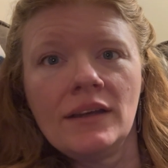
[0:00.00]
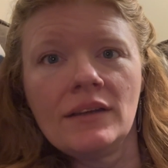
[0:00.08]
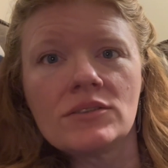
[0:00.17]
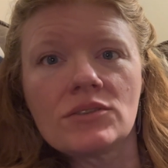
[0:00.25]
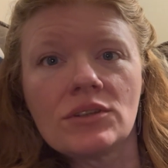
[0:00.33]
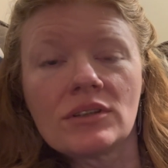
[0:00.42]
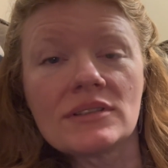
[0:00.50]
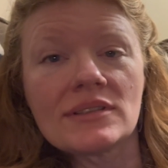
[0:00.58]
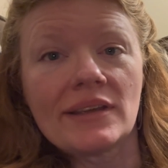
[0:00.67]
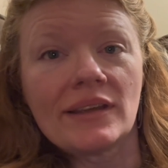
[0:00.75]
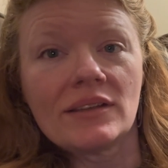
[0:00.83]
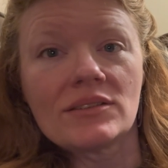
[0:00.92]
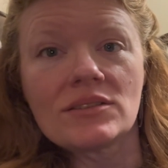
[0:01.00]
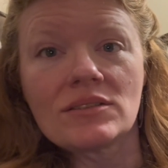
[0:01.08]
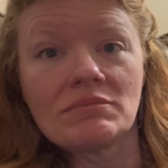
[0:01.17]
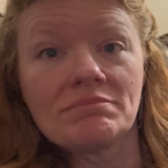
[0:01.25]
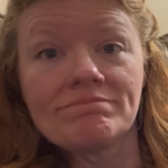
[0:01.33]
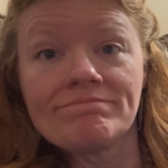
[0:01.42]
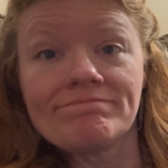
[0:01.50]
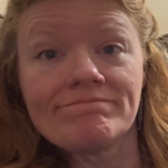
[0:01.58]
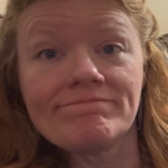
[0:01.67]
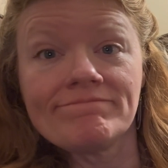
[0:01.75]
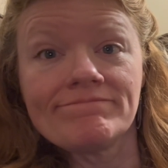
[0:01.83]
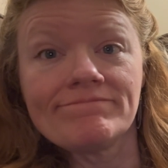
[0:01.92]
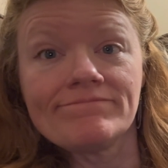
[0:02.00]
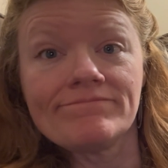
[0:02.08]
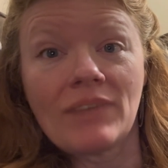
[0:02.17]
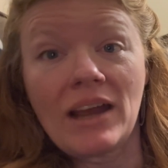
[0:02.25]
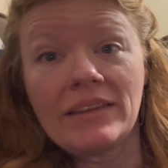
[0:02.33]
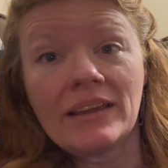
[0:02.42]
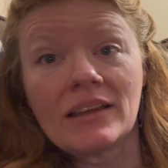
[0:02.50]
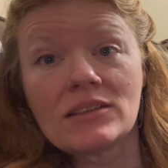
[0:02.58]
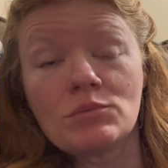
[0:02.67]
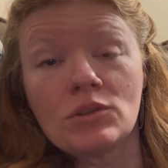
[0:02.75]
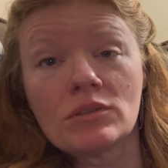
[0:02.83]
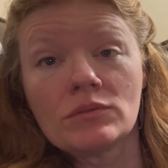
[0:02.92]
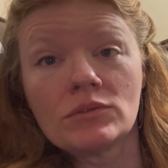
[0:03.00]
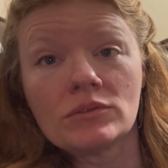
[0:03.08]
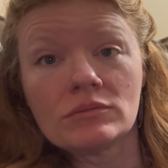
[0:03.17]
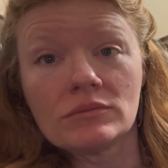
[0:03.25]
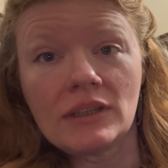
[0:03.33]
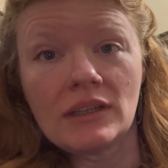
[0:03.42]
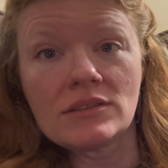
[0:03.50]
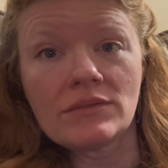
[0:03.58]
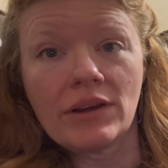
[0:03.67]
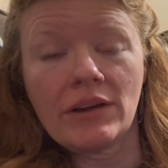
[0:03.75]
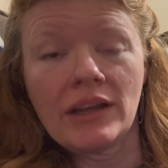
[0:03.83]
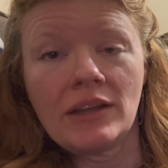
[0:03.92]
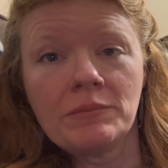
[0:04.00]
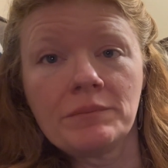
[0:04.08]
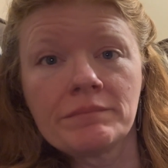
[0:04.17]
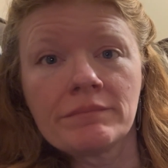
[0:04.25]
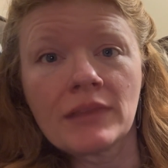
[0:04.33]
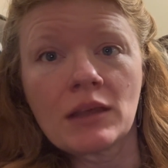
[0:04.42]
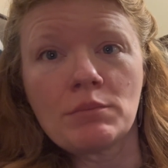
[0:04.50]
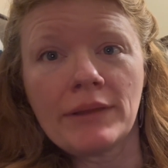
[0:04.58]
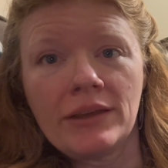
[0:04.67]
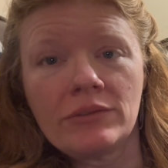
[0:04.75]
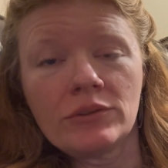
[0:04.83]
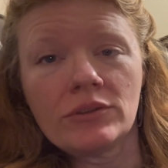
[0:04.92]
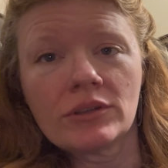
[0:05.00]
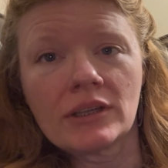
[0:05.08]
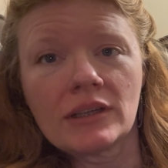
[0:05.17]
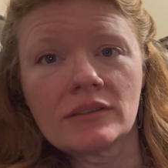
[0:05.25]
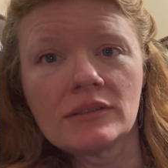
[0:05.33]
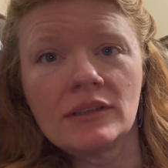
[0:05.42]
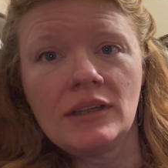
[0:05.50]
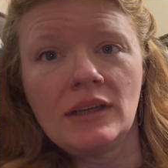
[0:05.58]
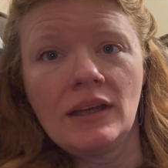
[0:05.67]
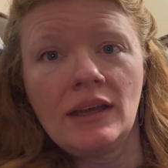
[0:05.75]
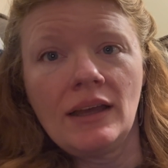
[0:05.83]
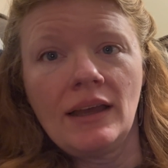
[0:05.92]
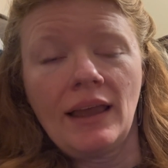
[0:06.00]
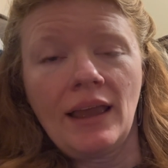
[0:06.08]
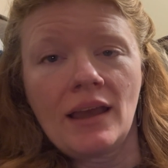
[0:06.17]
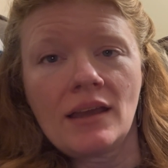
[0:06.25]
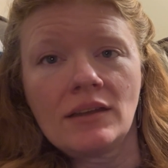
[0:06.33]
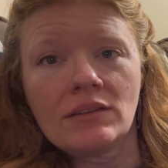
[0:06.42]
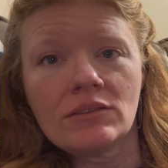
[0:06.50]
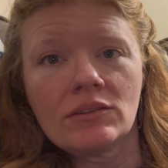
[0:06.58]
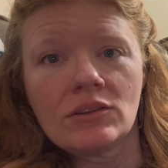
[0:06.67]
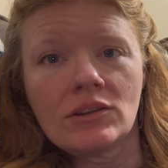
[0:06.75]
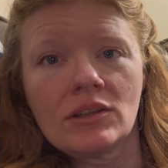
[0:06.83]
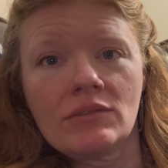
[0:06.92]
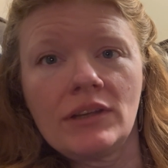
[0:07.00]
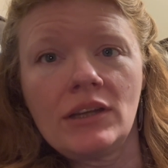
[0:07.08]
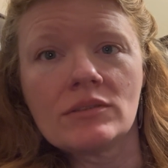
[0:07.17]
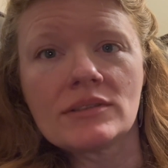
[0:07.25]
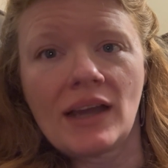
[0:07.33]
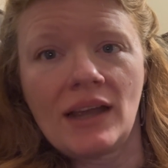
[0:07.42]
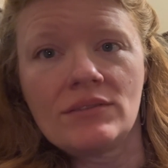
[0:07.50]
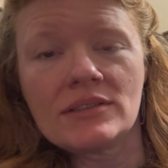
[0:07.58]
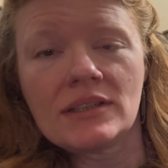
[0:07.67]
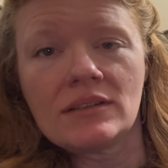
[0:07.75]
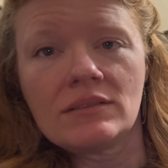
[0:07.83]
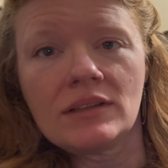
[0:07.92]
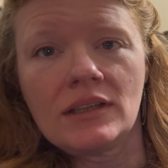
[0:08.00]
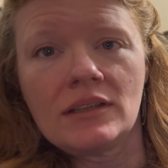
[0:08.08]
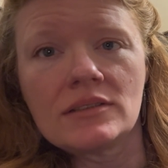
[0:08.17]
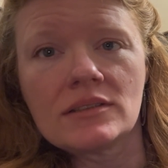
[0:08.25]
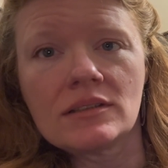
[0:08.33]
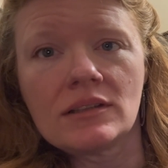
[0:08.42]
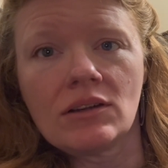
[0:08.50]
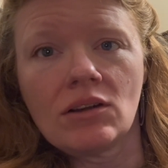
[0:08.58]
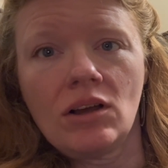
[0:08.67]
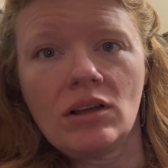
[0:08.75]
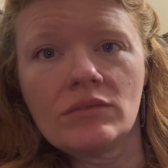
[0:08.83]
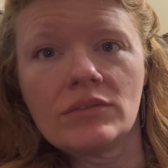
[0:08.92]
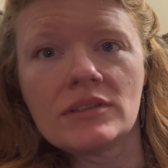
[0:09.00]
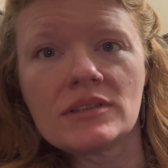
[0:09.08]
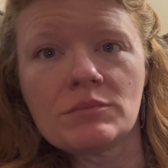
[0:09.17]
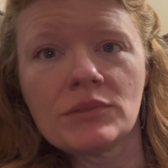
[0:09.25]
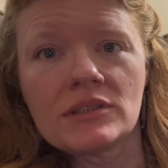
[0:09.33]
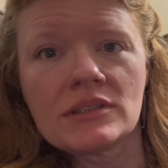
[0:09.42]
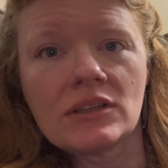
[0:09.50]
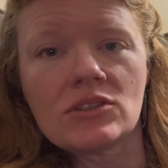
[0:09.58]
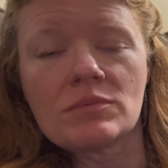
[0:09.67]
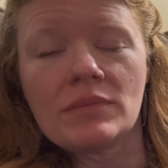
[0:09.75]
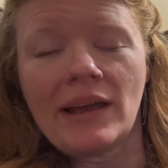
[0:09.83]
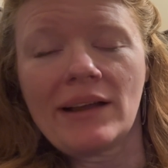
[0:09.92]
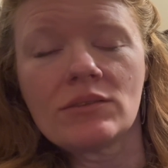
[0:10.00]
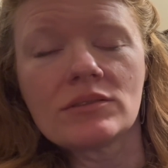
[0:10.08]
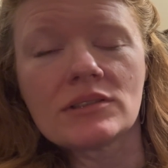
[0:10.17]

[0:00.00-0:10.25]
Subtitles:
so you can see I think it's beautiful. It's very playful looking. And the videos I've seen of these, they're all of a simple stitch, but I don't